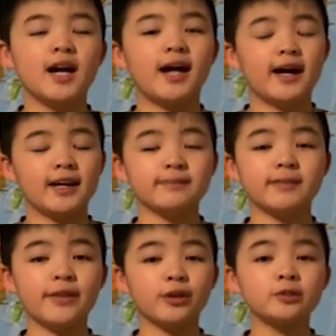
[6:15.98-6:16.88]
Hi, I'm
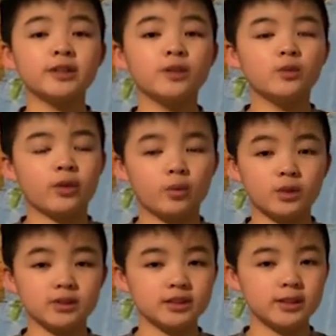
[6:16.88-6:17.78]
Matthew Lee with
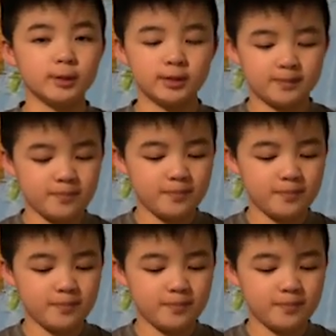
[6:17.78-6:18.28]
World News.